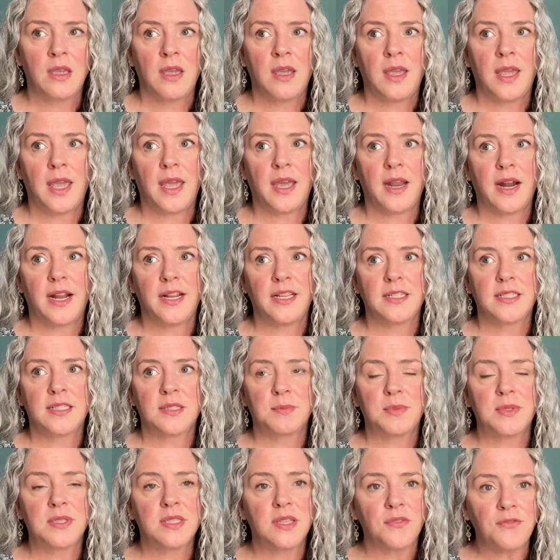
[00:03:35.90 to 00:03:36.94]
and I
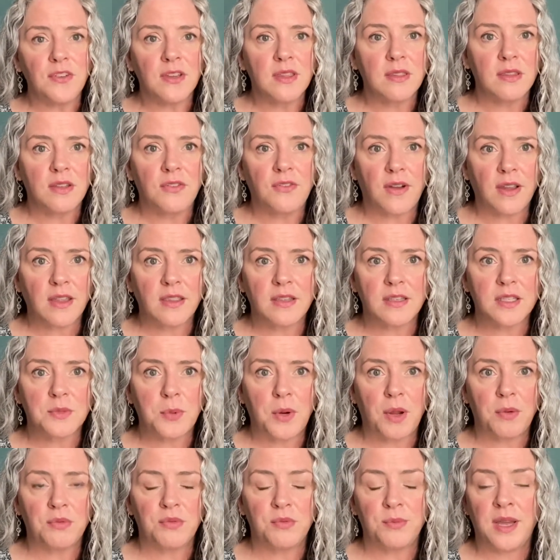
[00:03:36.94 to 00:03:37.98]
specifically find this
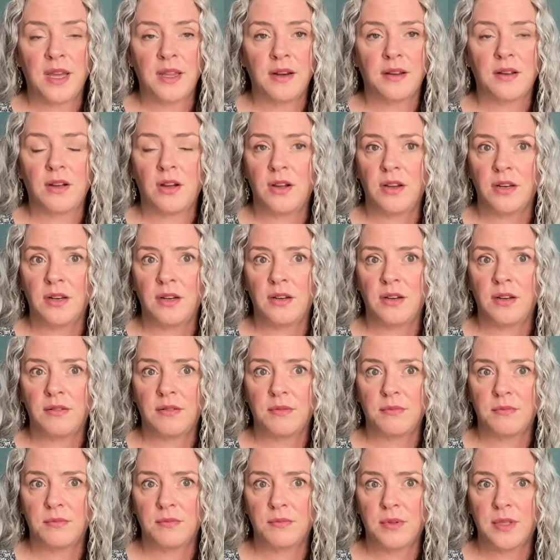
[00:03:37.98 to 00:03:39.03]
problematic on
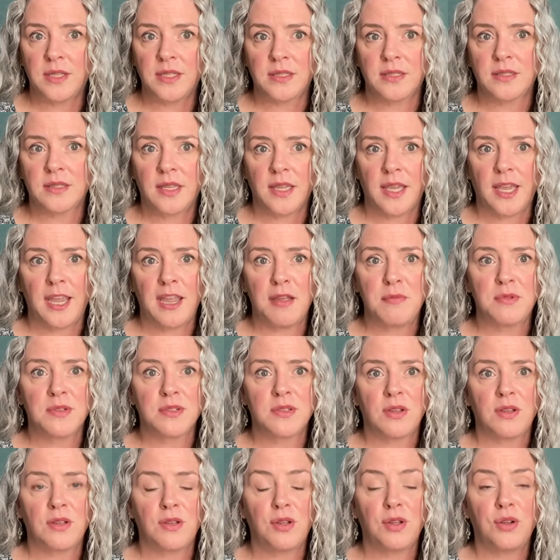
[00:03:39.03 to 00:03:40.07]
places like
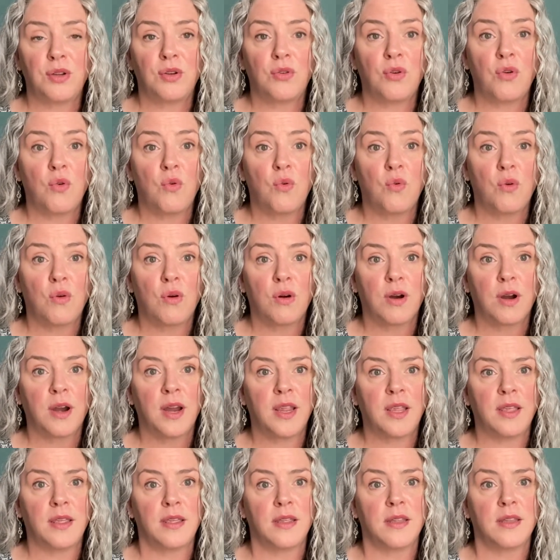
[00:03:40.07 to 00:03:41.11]
Amazon or
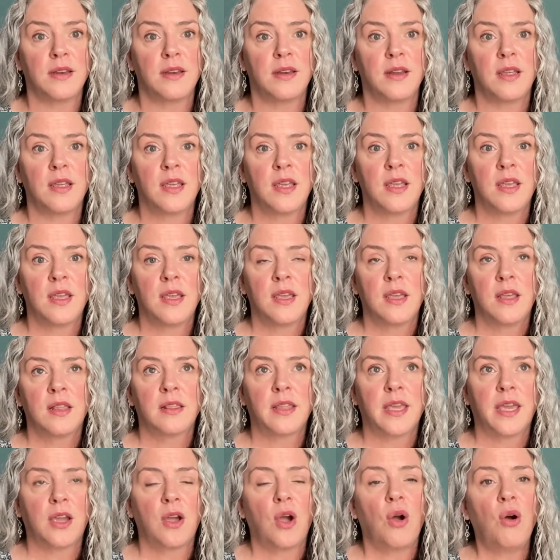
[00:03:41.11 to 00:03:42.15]
in
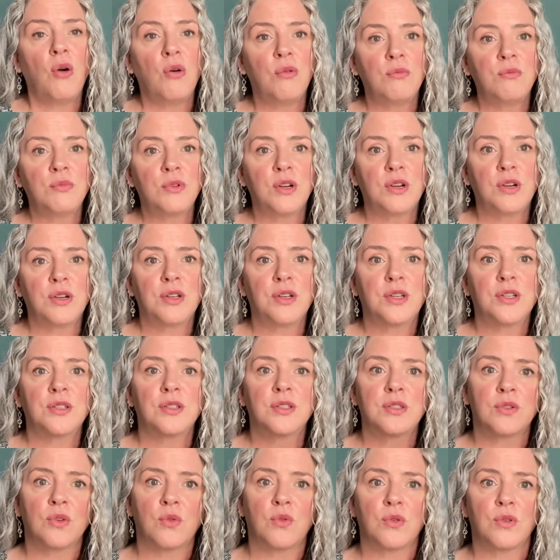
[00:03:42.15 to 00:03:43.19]
like Home
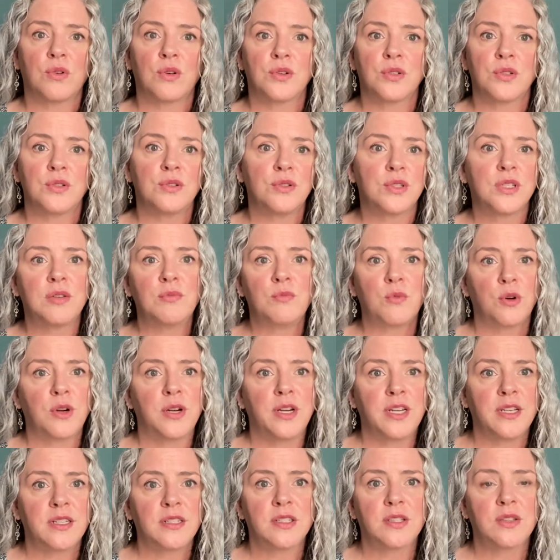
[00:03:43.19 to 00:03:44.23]
Goods or Tuesday
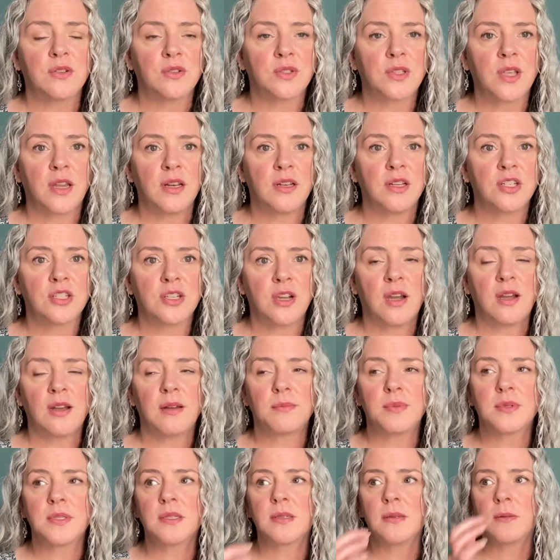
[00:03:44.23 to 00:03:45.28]
Mornings, those kind of
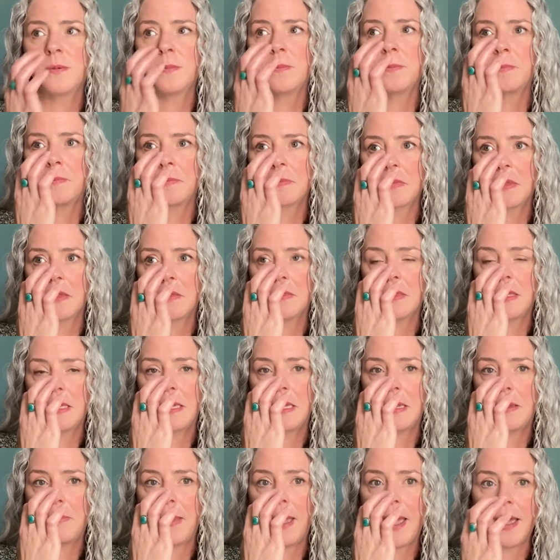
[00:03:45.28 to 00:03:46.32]
shops.
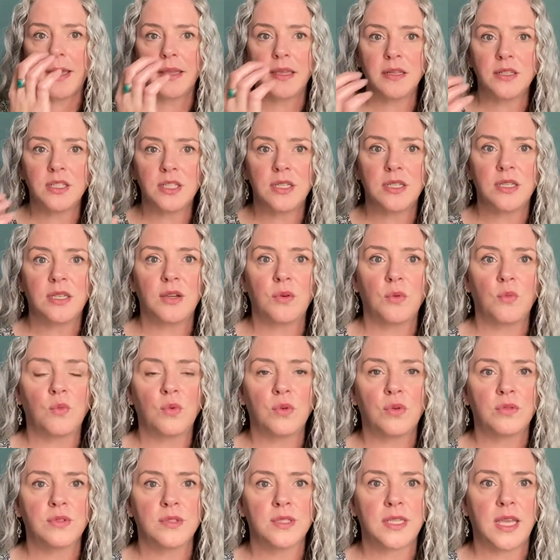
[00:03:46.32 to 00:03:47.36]
The packaging
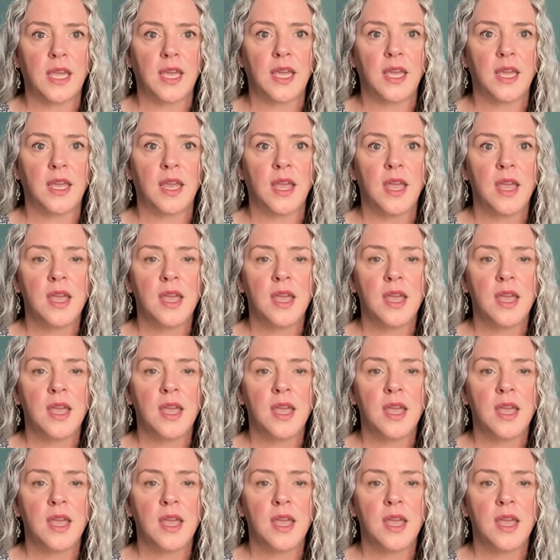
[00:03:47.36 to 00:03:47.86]
will say